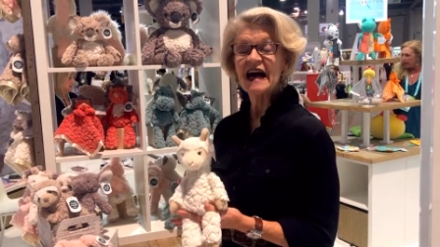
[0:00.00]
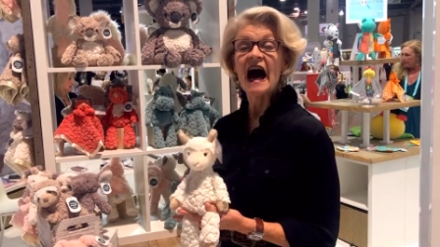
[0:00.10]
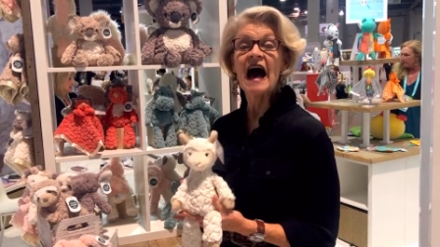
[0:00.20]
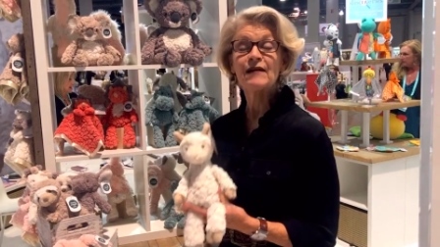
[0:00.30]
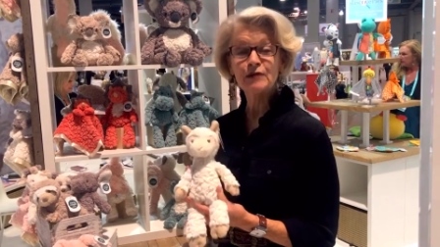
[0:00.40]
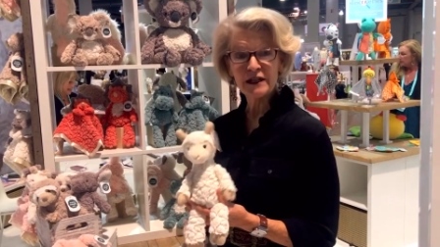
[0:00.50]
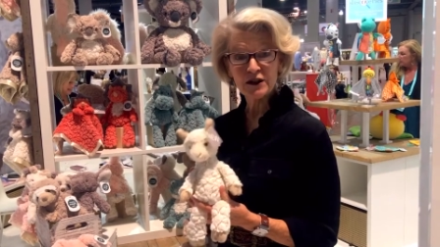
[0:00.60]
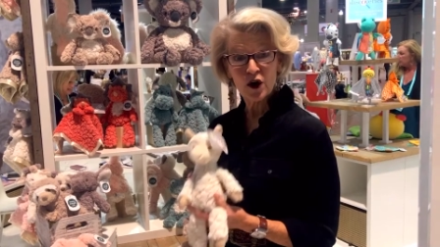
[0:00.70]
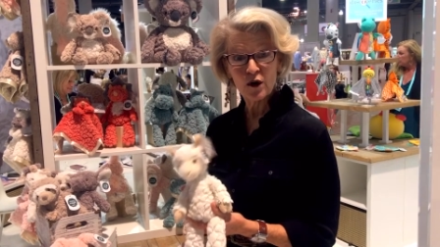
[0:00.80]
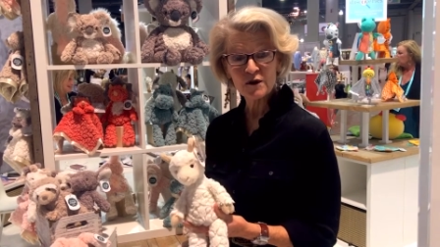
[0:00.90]
Hi, I'm Linda
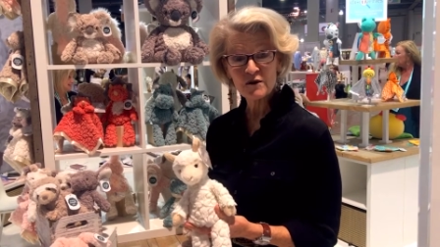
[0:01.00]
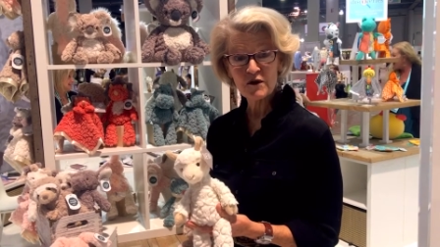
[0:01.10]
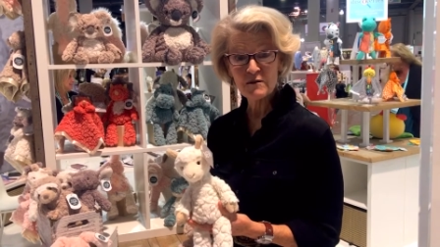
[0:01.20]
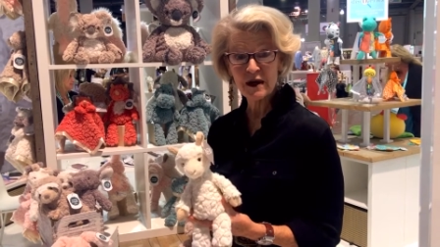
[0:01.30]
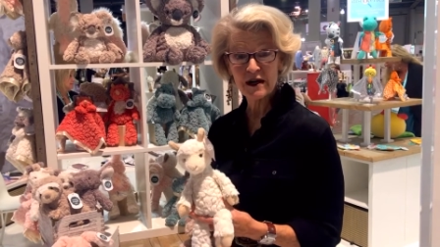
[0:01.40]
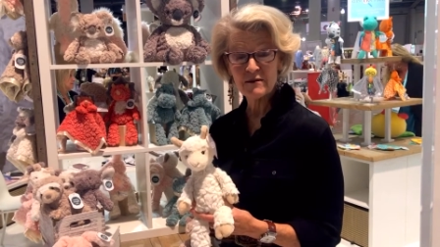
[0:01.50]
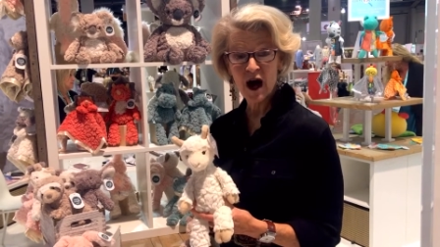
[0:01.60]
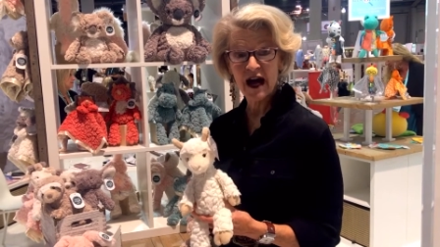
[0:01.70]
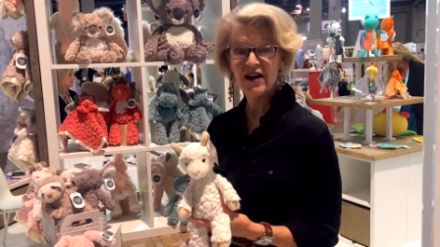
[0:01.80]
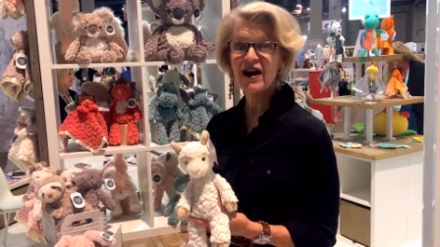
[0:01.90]
Colson from Mary Meyer.